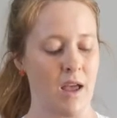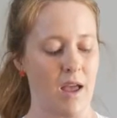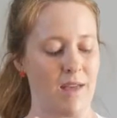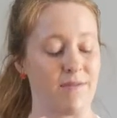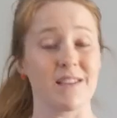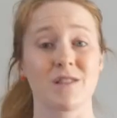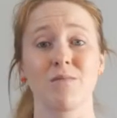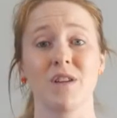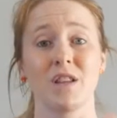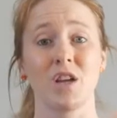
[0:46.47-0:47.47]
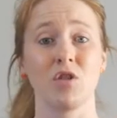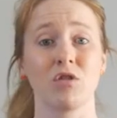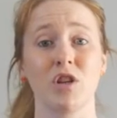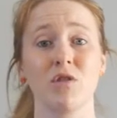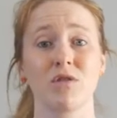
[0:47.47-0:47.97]
If it's something that you're
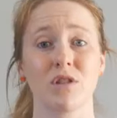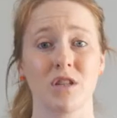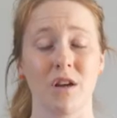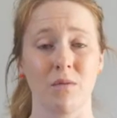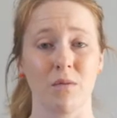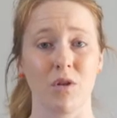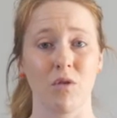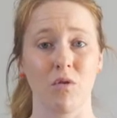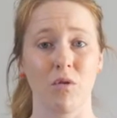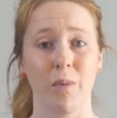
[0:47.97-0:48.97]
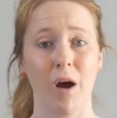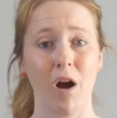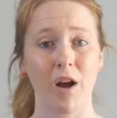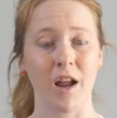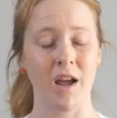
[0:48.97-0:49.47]
used to doing with your
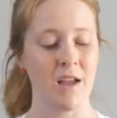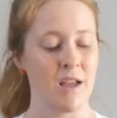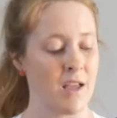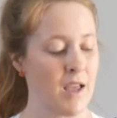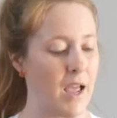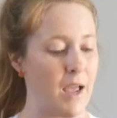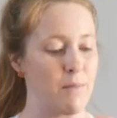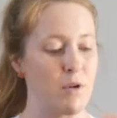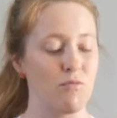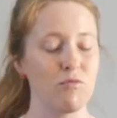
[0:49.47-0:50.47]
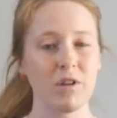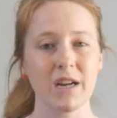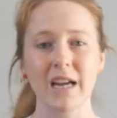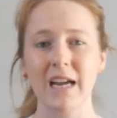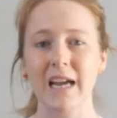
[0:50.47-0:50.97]
partner,
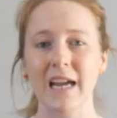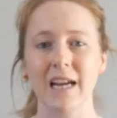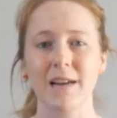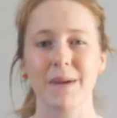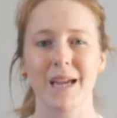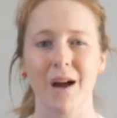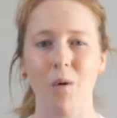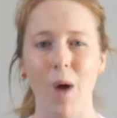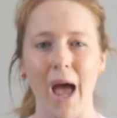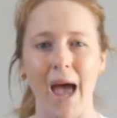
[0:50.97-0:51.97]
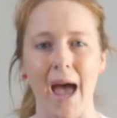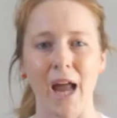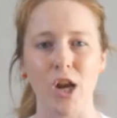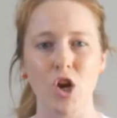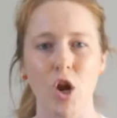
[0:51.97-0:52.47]
really being aware
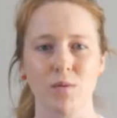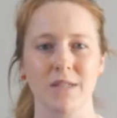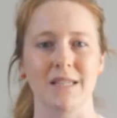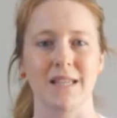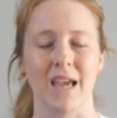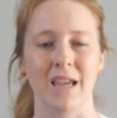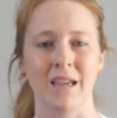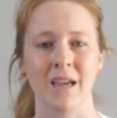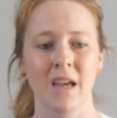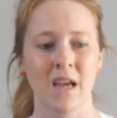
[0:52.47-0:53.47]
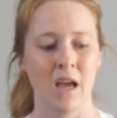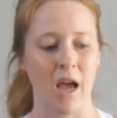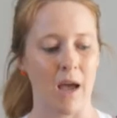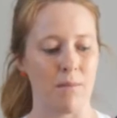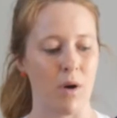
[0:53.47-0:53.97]
and noticing
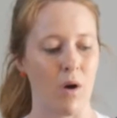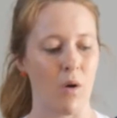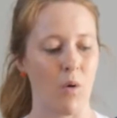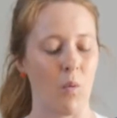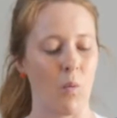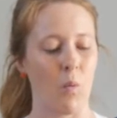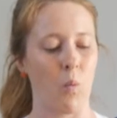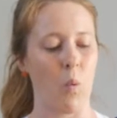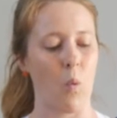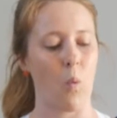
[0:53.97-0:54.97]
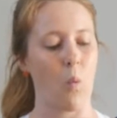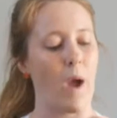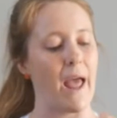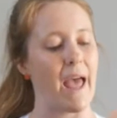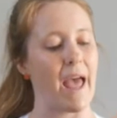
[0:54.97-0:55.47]

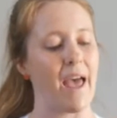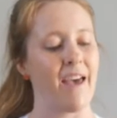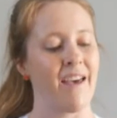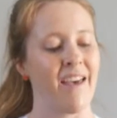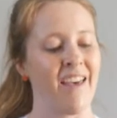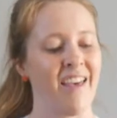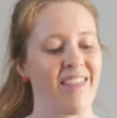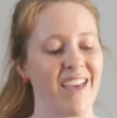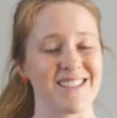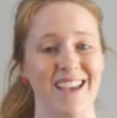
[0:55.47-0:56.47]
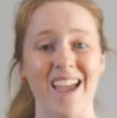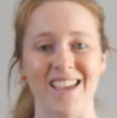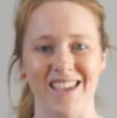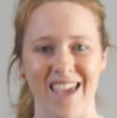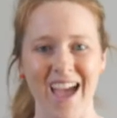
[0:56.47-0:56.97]
where they're
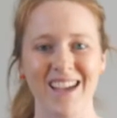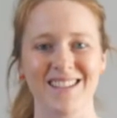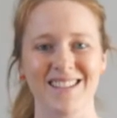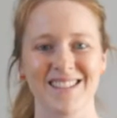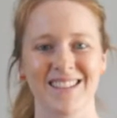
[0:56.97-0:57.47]
saying yes